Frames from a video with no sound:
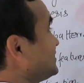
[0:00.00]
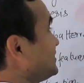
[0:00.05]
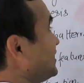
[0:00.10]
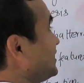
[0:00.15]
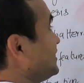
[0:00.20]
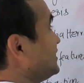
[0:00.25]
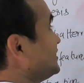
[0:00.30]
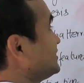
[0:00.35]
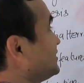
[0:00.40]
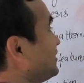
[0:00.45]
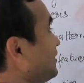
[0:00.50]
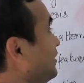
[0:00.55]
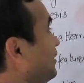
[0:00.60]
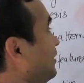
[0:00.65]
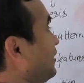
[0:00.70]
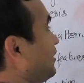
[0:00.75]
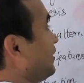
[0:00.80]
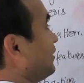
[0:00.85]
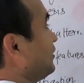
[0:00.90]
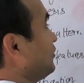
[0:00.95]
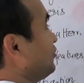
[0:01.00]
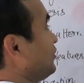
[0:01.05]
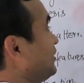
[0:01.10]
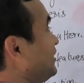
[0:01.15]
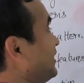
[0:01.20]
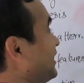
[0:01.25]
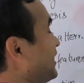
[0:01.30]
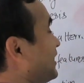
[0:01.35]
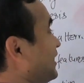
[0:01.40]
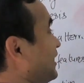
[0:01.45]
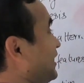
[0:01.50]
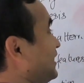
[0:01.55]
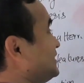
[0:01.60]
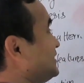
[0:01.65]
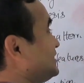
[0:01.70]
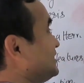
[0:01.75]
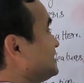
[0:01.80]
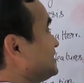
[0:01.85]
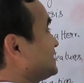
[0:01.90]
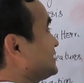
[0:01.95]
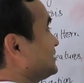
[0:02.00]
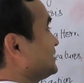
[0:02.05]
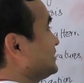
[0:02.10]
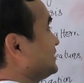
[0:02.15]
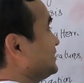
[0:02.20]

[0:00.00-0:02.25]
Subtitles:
there is the urine analysis,